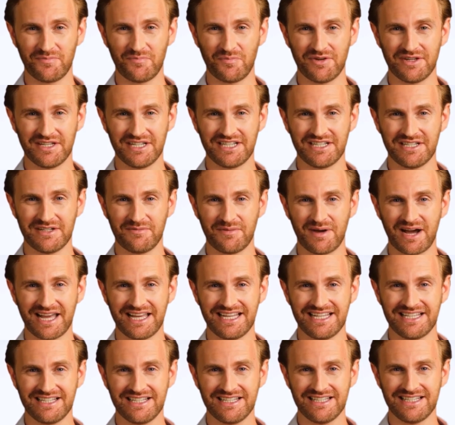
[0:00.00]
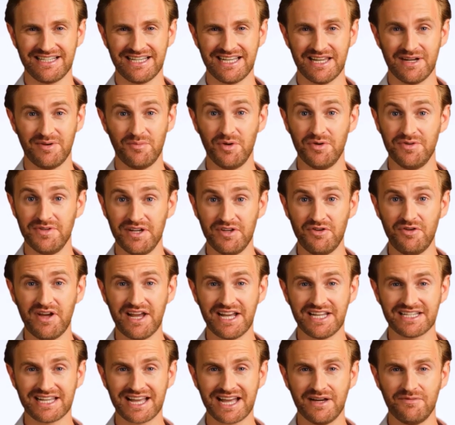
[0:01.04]
With this in mind, it would be
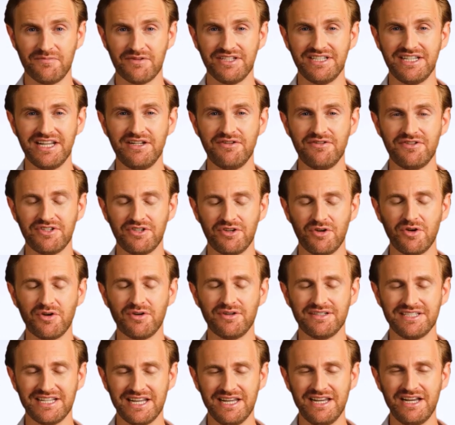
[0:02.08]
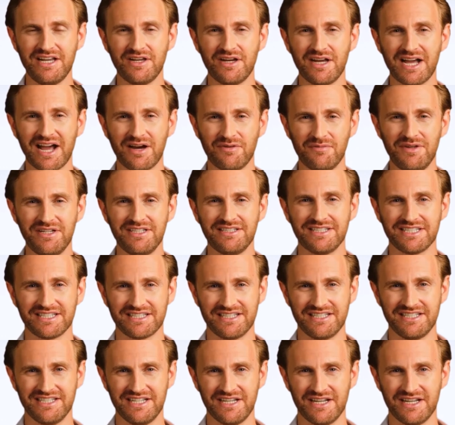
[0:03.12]
great to have a set of tools that can allow businesses